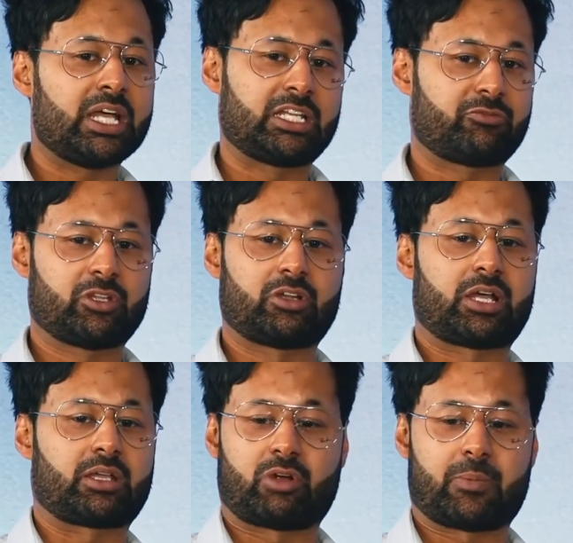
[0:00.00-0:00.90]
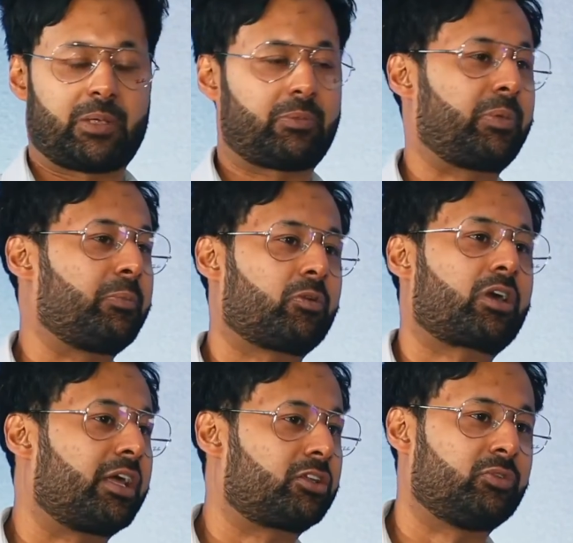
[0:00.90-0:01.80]
And if you're in the right people will
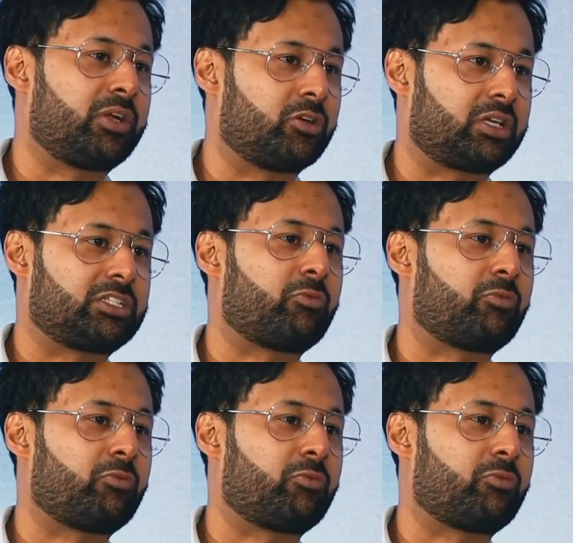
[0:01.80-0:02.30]
connect to you very quickly.